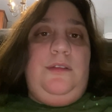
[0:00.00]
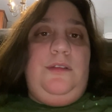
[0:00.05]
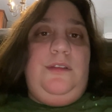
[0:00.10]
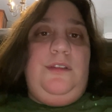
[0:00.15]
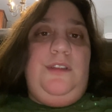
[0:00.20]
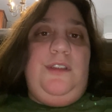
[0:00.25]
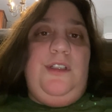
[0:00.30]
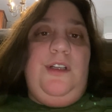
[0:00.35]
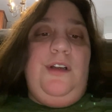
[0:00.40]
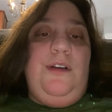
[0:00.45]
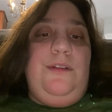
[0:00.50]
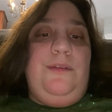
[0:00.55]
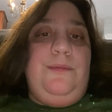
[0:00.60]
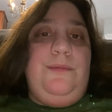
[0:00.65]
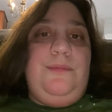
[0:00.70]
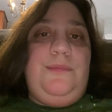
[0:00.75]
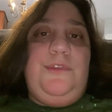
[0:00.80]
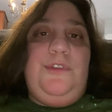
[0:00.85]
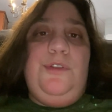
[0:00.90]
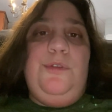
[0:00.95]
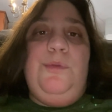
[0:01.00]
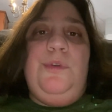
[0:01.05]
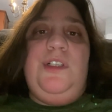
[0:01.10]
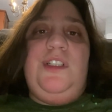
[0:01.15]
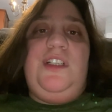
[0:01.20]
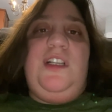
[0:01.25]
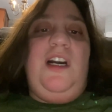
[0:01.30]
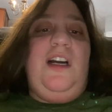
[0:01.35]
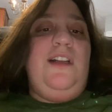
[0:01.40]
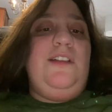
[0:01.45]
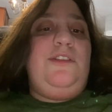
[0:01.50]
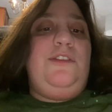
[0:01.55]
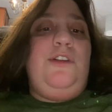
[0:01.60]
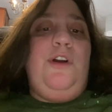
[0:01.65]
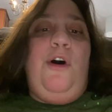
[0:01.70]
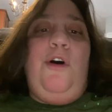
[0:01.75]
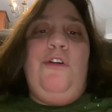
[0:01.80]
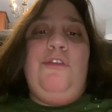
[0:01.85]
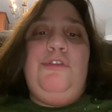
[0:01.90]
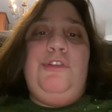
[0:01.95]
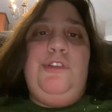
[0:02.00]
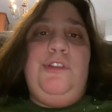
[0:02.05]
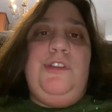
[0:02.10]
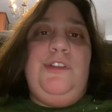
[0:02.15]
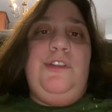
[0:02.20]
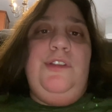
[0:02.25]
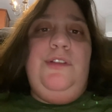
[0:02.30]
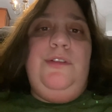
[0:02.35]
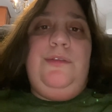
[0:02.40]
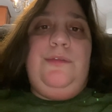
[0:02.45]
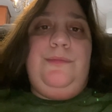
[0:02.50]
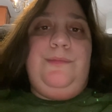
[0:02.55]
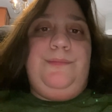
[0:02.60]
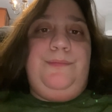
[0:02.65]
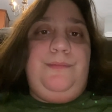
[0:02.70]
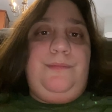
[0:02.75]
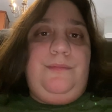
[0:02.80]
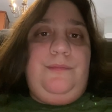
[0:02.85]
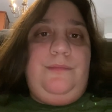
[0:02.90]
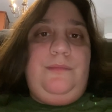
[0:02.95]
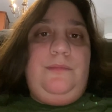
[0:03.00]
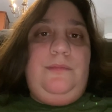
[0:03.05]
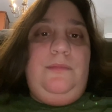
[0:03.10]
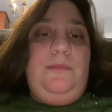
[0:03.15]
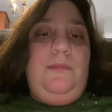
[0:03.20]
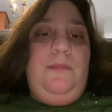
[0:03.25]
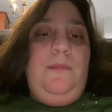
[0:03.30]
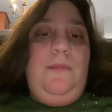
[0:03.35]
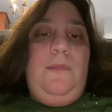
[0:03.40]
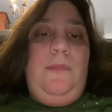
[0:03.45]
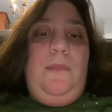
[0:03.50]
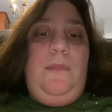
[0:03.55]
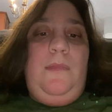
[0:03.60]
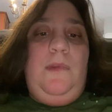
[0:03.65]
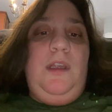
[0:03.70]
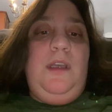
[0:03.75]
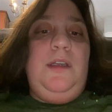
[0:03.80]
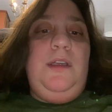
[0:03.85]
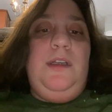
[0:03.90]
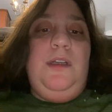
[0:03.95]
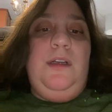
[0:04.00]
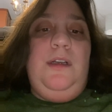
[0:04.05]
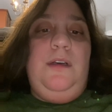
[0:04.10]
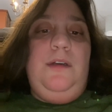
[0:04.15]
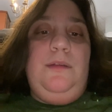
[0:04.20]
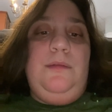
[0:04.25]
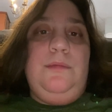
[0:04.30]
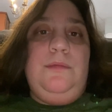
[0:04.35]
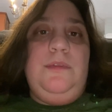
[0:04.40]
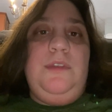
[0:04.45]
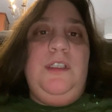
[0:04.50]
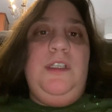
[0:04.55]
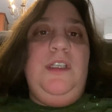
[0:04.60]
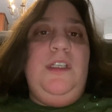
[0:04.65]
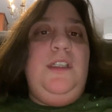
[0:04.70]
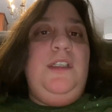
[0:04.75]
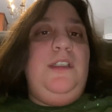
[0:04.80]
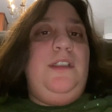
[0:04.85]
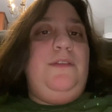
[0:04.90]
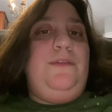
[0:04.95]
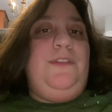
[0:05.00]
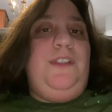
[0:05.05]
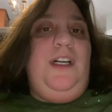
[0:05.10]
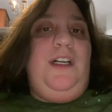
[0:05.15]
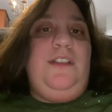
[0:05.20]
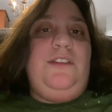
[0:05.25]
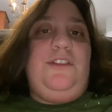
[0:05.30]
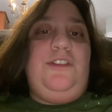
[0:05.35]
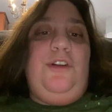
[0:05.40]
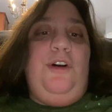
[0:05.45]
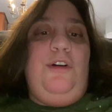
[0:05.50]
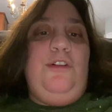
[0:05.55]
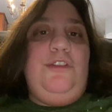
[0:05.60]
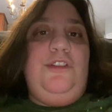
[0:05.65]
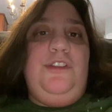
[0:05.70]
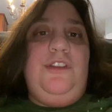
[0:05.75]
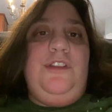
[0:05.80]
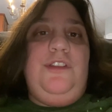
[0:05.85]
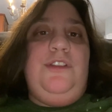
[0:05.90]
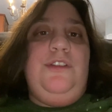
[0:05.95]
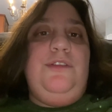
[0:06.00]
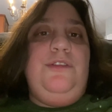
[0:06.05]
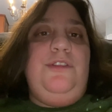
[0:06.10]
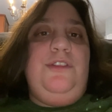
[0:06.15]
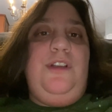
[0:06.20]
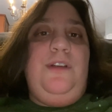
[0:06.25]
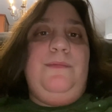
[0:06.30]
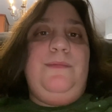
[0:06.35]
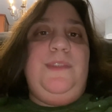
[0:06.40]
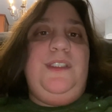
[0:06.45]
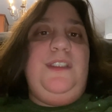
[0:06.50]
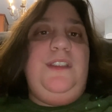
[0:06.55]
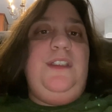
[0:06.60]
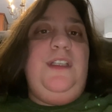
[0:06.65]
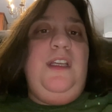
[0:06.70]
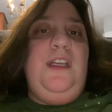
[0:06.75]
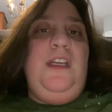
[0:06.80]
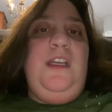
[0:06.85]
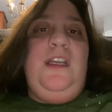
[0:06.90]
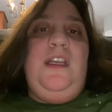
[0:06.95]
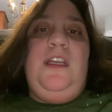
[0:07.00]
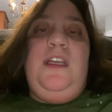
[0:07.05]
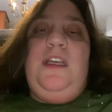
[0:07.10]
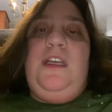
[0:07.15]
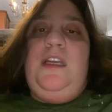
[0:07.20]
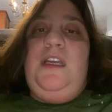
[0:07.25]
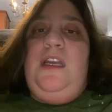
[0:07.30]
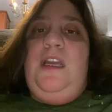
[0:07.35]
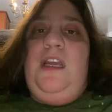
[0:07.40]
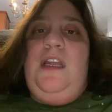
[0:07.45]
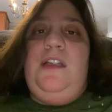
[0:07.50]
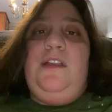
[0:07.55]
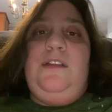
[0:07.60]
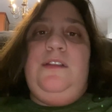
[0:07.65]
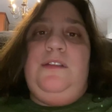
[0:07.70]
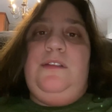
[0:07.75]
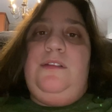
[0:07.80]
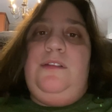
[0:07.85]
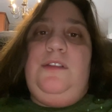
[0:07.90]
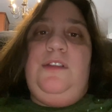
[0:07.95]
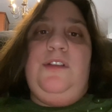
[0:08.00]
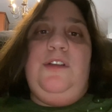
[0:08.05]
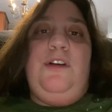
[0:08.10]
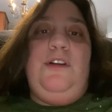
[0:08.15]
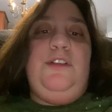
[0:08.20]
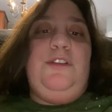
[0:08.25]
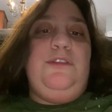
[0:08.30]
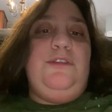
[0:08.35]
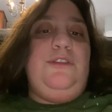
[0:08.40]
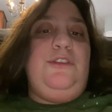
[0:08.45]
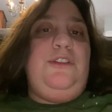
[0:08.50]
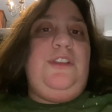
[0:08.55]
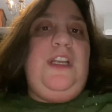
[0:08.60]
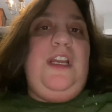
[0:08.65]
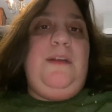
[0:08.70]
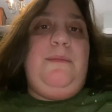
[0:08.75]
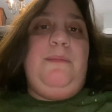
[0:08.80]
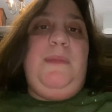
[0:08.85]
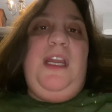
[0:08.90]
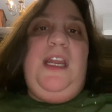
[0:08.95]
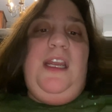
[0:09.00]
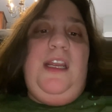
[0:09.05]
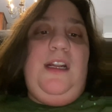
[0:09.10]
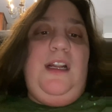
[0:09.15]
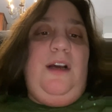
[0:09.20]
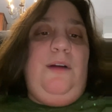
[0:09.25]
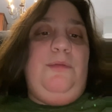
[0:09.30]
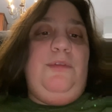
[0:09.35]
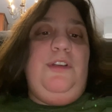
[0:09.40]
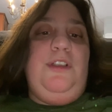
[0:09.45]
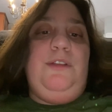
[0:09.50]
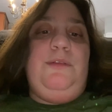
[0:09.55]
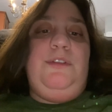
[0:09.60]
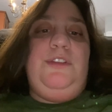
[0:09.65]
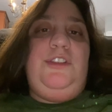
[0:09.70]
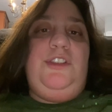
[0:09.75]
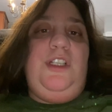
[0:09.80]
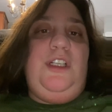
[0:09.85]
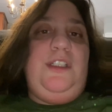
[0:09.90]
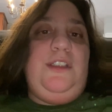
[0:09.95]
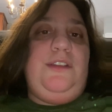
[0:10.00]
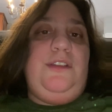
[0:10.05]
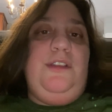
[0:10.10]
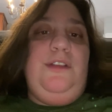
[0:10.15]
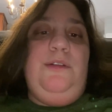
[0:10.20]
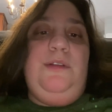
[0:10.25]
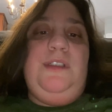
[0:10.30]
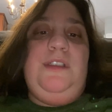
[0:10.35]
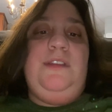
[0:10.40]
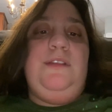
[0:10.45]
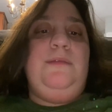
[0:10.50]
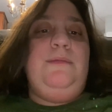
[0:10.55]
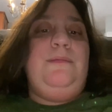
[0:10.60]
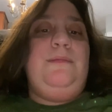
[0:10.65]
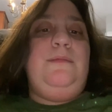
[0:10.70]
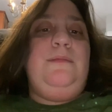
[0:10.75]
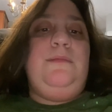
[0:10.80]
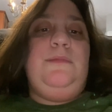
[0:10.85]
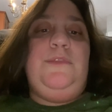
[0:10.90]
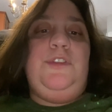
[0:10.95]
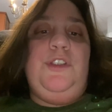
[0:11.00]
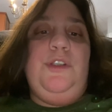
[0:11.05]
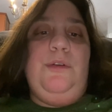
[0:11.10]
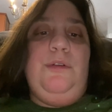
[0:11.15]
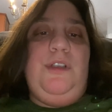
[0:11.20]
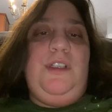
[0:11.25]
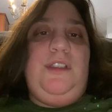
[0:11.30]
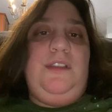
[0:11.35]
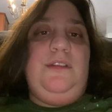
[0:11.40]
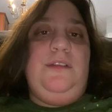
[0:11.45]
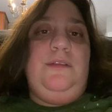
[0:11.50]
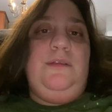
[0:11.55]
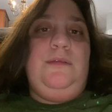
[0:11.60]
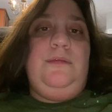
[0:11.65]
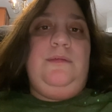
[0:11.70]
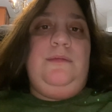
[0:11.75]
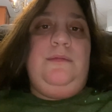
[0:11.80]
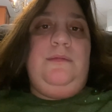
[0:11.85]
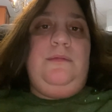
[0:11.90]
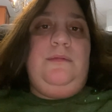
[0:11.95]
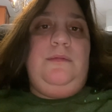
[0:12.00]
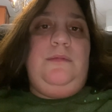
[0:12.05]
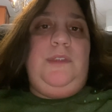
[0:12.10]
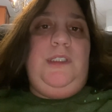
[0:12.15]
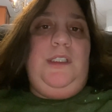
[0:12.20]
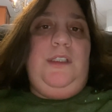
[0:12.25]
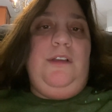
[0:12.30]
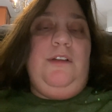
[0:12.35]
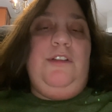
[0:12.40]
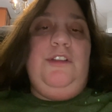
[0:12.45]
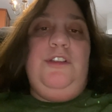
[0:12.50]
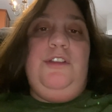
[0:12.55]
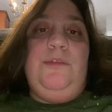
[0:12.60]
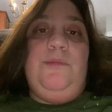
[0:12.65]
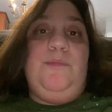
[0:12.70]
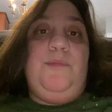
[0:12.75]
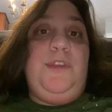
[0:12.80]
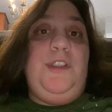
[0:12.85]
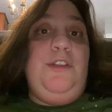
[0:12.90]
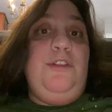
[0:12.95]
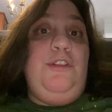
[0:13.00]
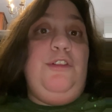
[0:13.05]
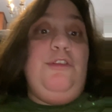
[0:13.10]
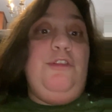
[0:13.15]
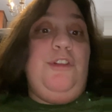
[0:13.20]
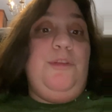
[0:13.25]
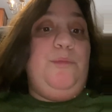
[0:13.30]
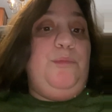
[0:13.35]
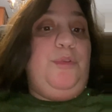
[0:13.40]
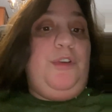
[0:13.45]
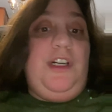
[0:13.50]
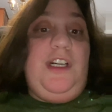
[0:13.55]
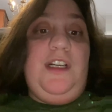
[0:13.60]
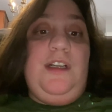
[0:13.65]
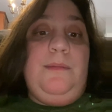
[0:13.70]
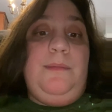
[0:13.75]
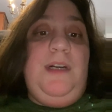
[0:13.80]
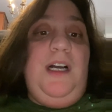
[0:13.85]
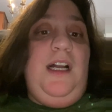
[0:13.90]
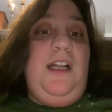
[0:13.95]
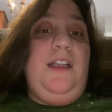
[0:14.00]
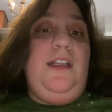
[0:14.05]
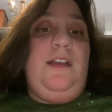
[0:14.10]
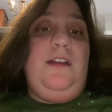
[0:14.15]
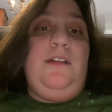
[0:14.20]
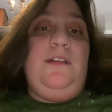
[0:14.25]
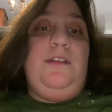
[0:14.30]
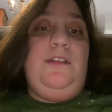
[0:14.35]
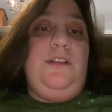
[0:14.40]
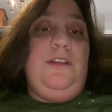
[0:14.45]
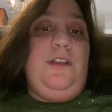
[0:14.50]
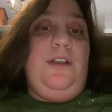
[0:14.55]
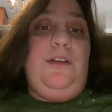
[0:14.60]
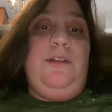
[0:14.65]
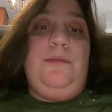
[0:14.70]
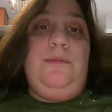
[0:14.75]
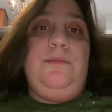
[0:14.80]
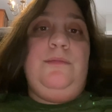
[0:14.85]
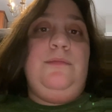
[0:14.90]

You know, do what God's called you to do. You know, if God's called you to do something and you know you're saying, "Man, I really wish I could do it." Do it you know you can you, you can pray about it you know